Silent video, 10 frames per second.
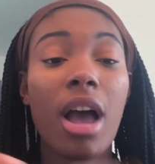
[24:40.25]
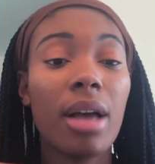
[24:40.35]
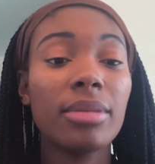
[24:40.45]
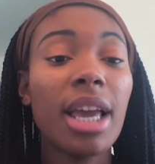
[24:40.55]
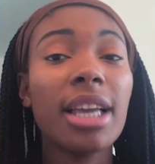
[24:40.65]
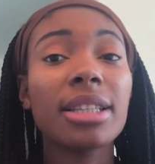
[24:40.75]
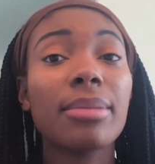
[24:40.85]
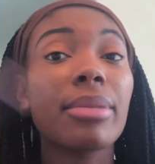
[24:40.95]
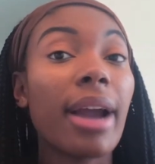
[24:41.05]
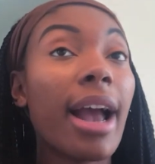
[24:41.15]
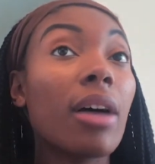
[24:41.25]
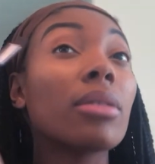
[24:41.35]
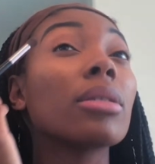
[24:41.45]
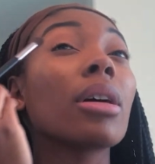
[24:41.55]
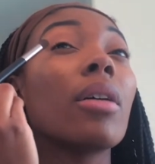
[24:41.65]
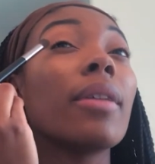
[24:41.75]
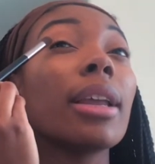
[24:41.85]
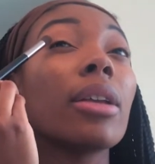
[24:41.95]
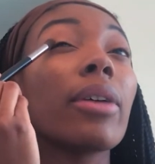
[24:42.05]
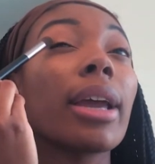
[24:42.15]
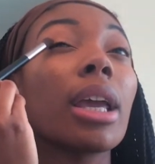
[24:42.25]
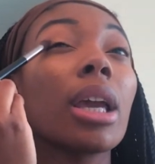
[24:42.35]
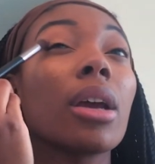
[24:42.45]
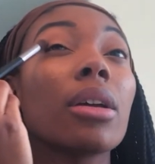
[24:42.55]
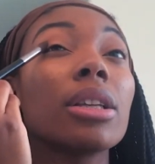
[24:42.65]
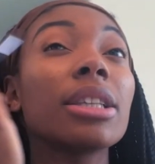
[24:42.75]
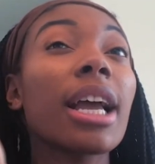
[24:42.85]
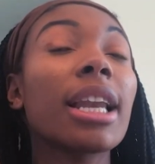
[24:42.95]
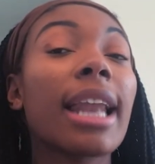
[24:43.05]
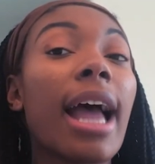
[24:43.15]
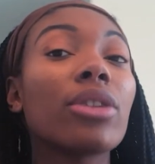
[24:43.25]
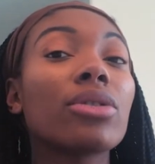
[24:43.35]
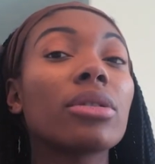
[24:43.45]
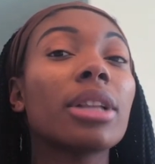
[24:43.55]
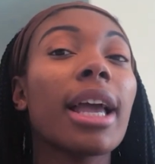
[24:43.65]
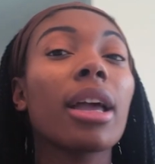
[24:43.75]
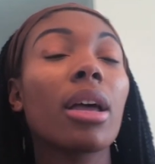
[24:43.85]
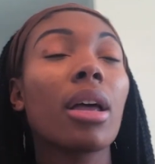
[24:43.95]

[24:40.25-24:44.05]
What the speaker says: I'm taking some brown and going in right here. It's like a natural, like,